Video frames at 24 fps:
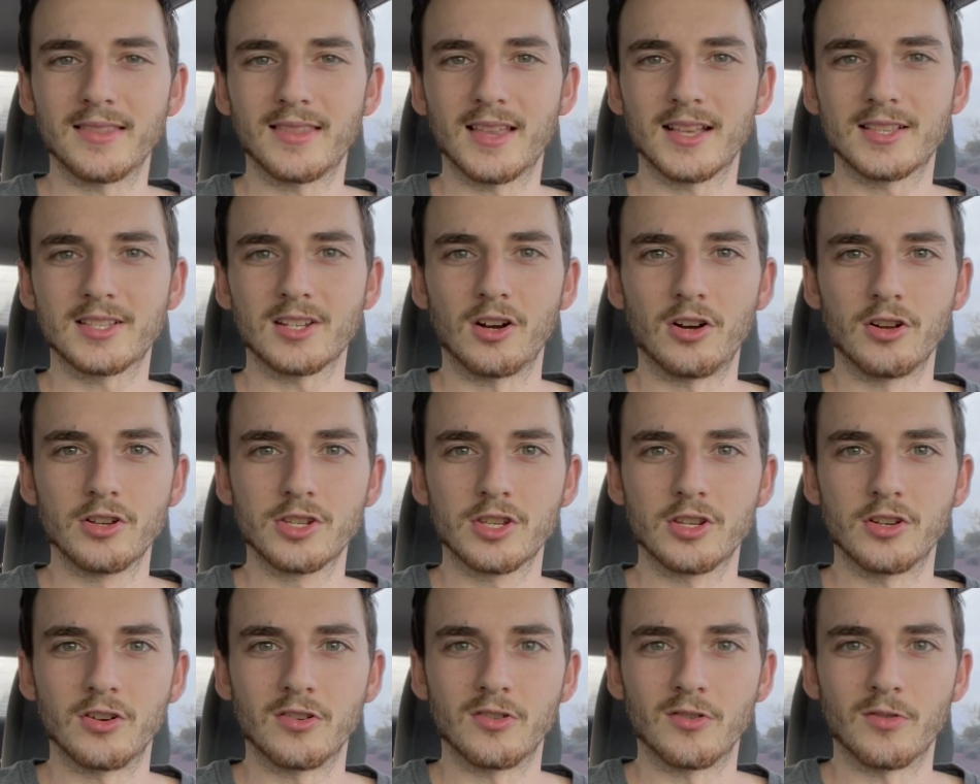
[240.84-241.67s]
that's
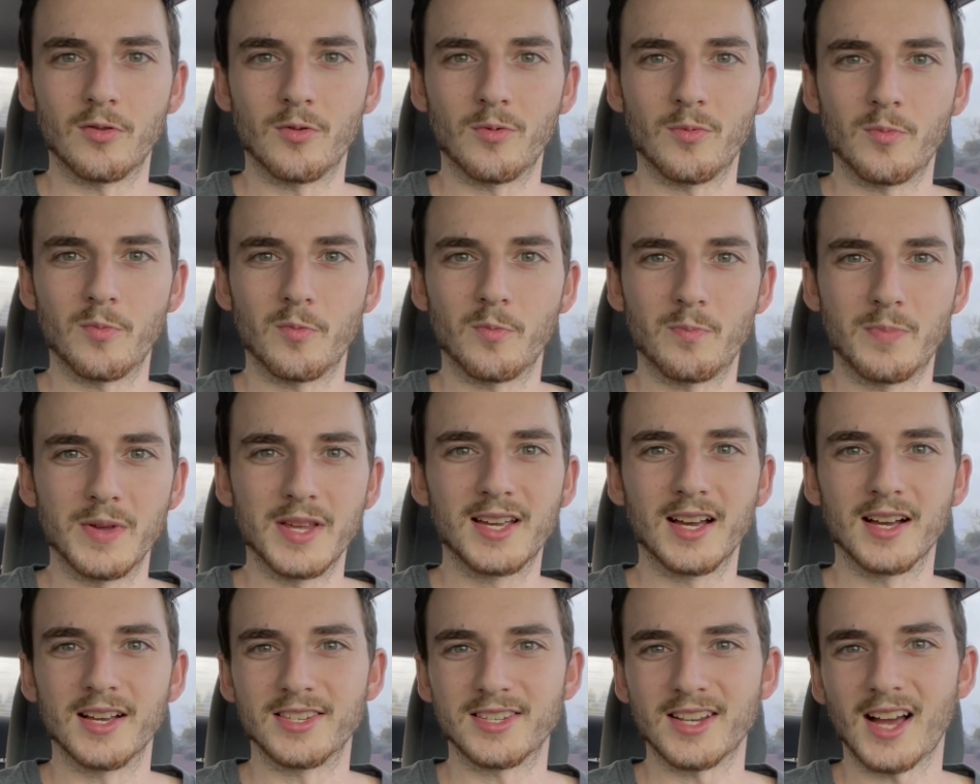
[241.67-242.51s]
also
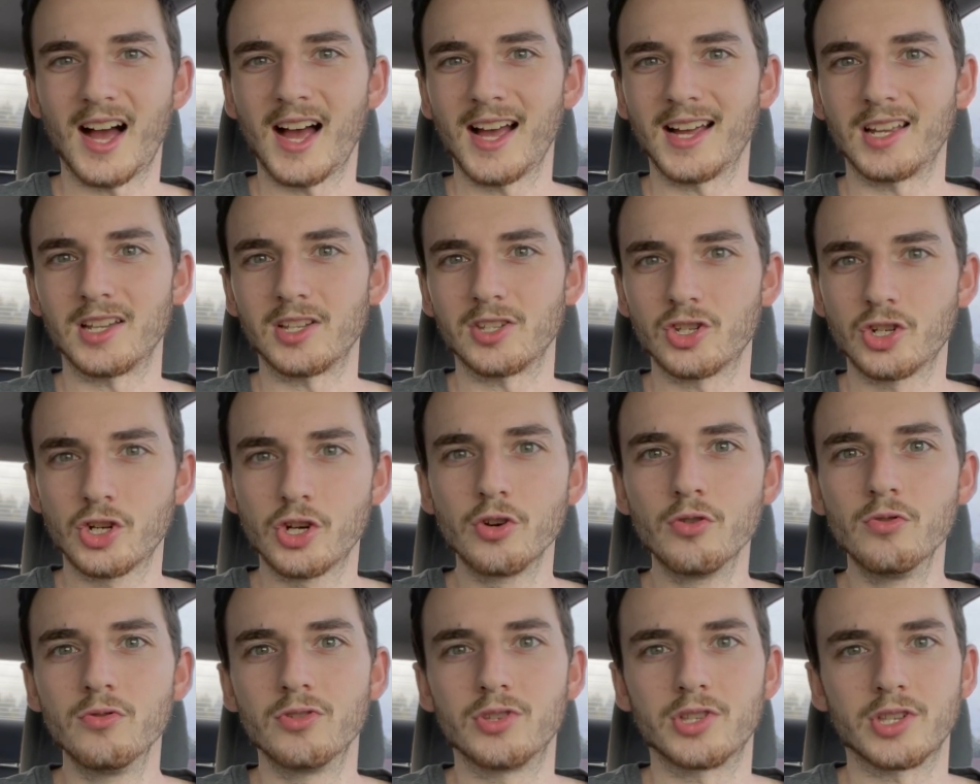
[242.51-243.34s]
because I
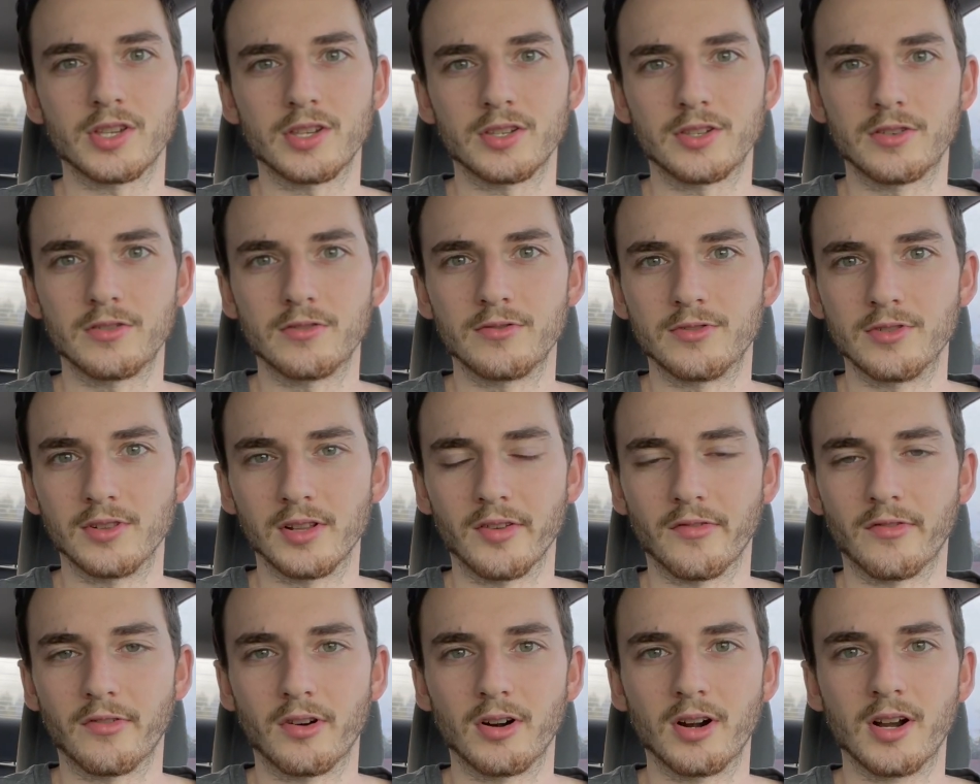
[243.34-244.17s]
choose to
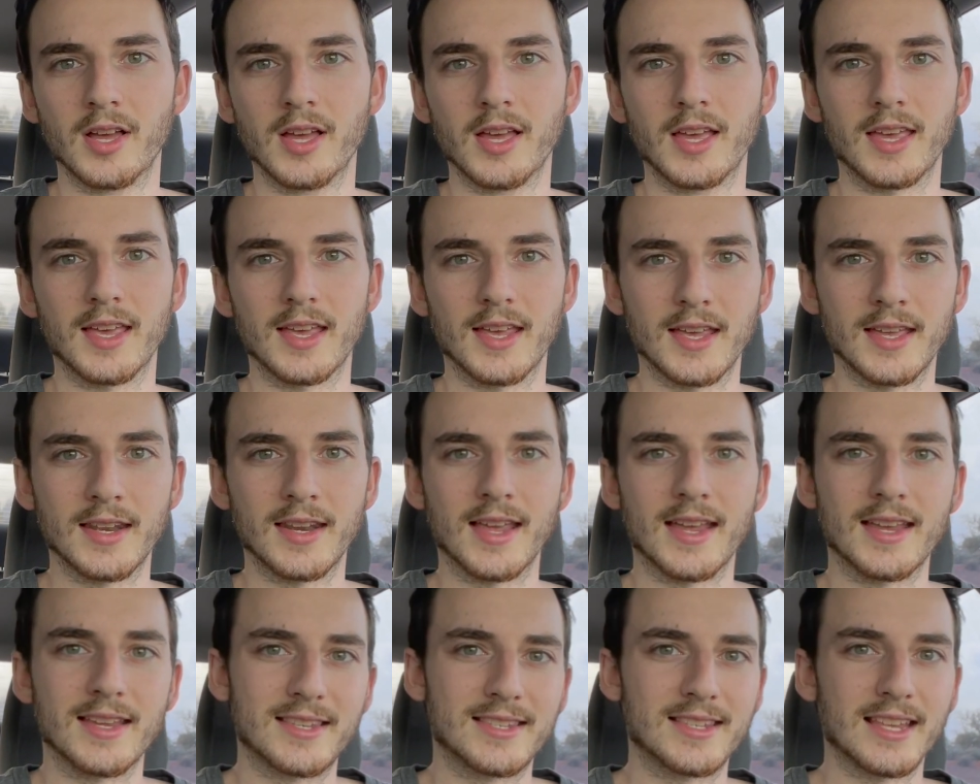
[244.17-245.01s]
deliver in
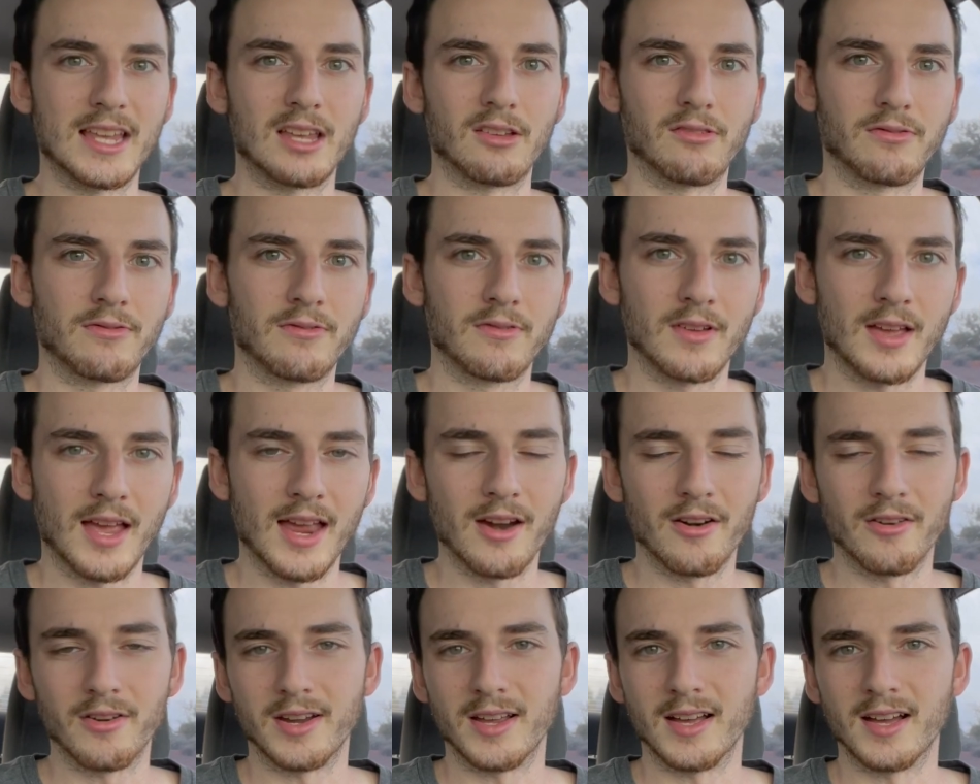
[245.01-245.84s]
a safe
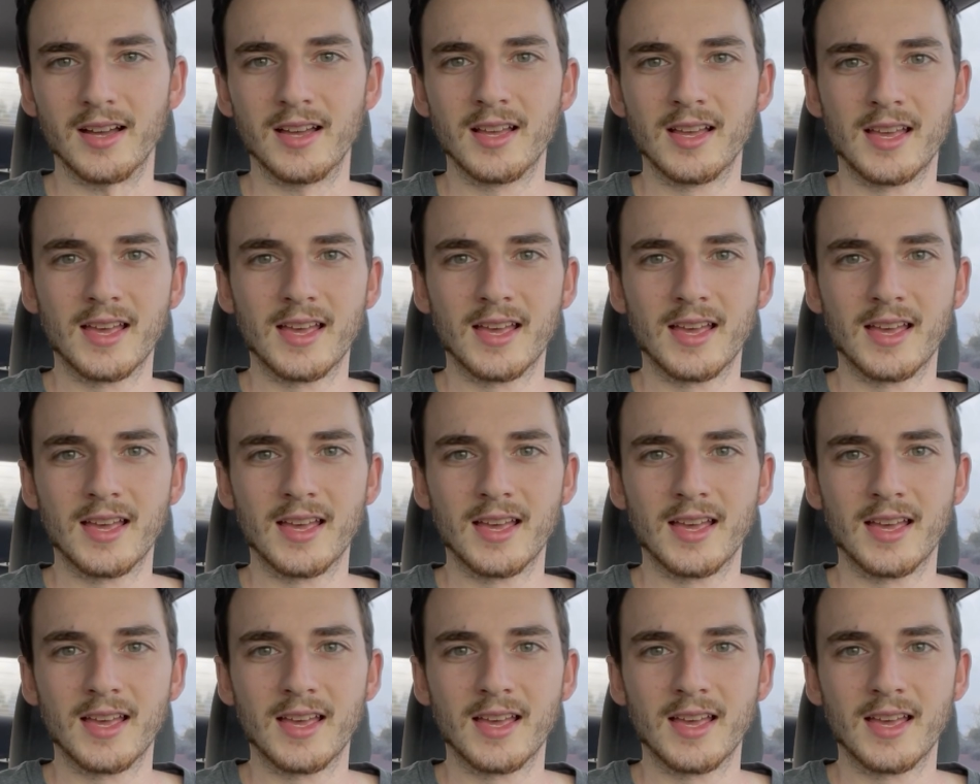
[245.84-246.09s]
area.